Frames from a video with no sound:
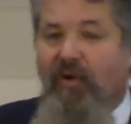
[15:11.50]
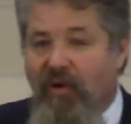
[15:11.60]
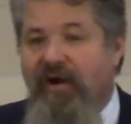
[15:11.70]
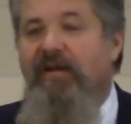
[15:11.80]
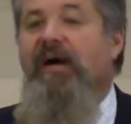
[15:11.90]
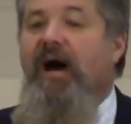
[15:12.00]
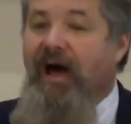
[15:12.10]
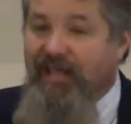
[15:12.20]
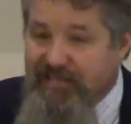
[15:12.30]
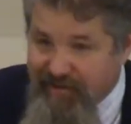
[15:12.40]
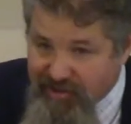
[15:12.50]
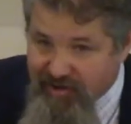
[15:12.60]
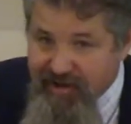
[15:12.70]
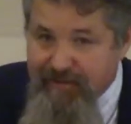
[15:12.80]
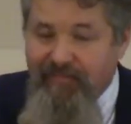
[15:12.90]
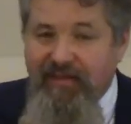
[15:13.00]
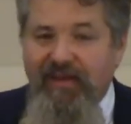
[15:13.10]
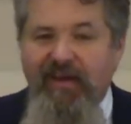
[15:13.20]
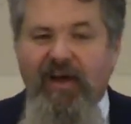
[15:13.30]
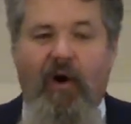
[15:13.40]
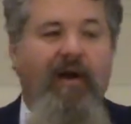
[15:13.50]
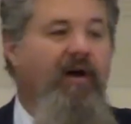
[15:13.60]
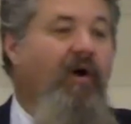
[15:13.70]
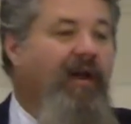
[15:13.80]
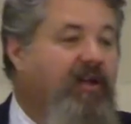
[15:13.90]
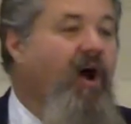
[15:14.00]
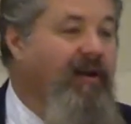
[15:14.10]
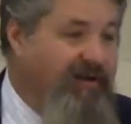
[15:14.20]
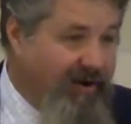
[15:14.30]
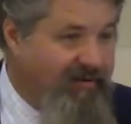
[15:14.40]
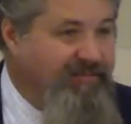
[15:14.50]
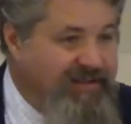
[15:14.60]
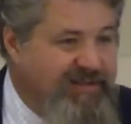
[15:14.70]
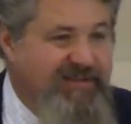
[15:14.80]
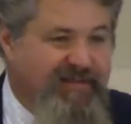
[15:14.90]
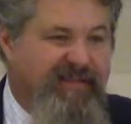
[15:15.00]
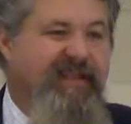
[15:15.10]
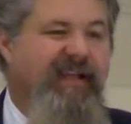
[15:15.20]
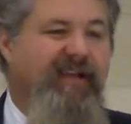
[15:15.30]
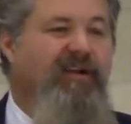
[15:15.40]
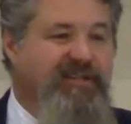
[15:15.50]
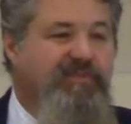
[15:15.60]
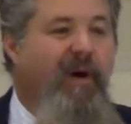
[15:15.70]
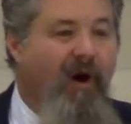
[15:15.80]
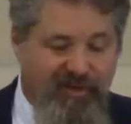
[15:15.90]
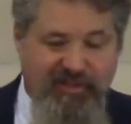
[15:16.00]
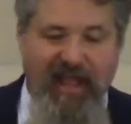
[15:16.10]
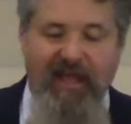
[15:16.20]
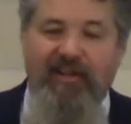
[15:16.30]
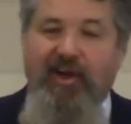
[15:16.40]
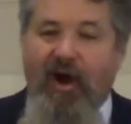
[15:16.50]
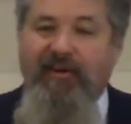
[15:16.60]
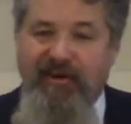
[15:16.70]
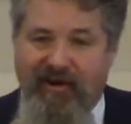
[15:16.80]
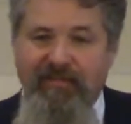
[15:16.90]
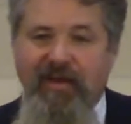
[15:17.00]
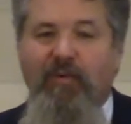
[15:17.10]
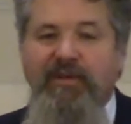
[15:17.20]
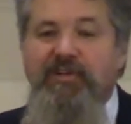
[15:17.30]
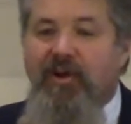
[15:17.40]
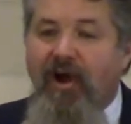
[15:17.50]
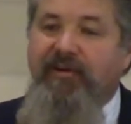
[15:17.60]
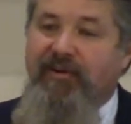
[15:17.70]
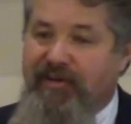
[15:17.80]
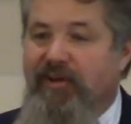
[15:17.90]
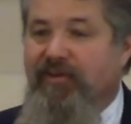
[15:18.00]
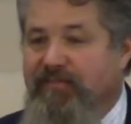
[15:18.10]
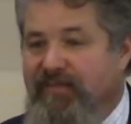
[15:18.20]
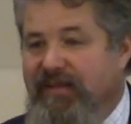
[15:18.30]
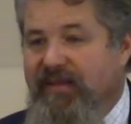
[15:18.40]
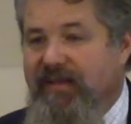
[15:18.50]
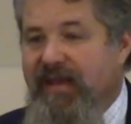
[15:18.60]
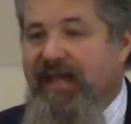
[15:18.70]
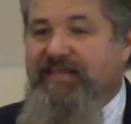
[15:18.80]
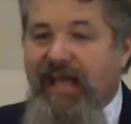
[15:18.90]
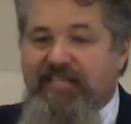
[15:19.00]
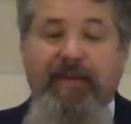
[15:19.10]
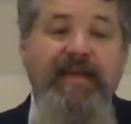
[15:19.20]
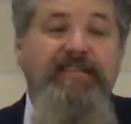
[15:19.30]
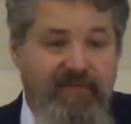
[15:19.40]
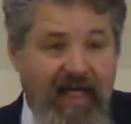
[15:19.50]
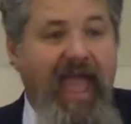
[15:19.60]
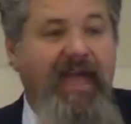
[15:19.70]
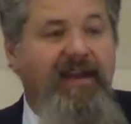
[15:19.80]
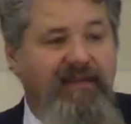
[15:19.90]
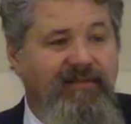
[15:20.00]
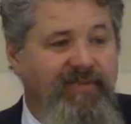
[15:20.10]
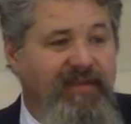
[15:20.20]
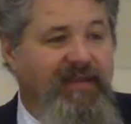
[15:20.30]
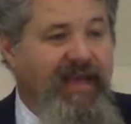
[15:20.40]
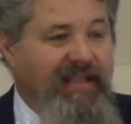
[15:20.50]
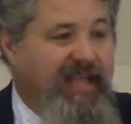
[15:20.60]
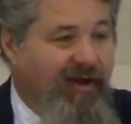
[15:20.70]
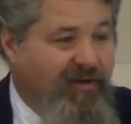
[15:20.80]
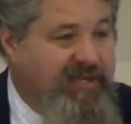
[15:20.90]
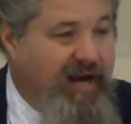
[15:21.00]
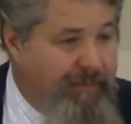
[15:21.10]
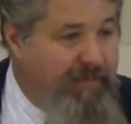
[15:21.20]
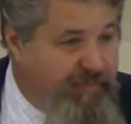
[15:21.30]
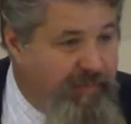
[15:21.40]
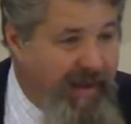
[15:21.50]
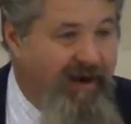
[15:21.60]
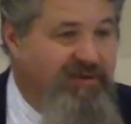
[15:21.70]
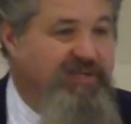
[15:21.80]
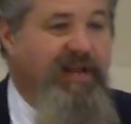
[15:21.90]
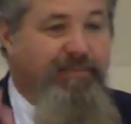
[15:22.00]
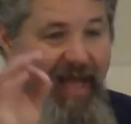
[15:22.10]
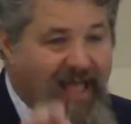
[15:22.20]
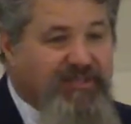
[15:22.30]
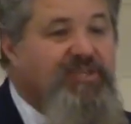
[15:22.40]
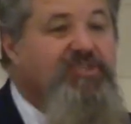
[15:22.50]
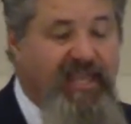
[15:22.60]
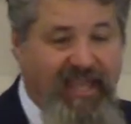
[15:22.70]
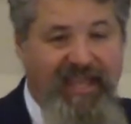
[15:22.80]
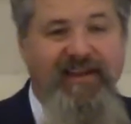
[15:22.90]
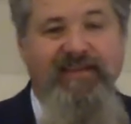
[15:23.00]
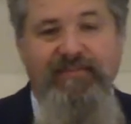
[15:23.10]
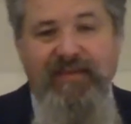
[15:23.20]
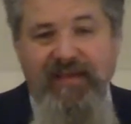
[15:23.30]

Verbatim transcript: or husbandry. Or, or a gardener. Let's just make it on a smaller scale. A gardener. What does a gardener do? He takes a piece of land he tills it up and prepares it. He plants a seed.